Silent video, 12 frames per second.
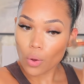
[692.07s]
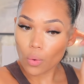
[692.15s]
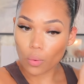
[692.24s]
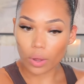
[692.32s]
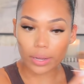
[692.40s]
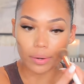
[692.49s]

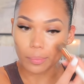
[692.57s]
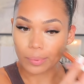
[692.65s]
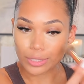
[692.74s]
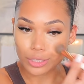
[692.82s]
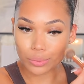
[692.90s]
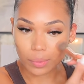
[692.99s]
on
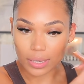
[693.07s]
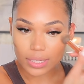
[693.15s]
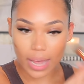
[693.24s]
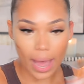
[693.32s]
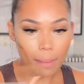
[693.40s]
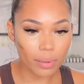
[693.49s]
what you want
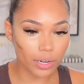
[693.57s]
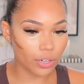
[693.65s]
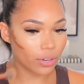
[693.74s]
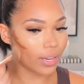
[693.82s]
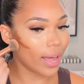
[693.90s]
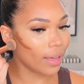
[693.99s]
to happen in
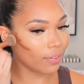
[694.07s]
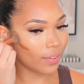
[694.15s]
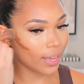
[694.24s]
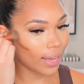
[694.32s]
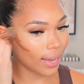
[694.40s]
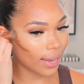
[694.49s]
your life.
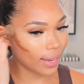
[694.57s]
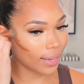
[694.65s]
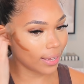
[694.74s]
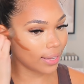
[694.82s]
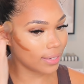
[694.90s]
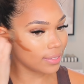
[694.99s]

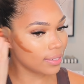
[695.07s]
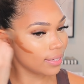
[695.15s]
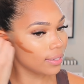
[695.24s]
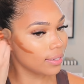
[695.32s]
And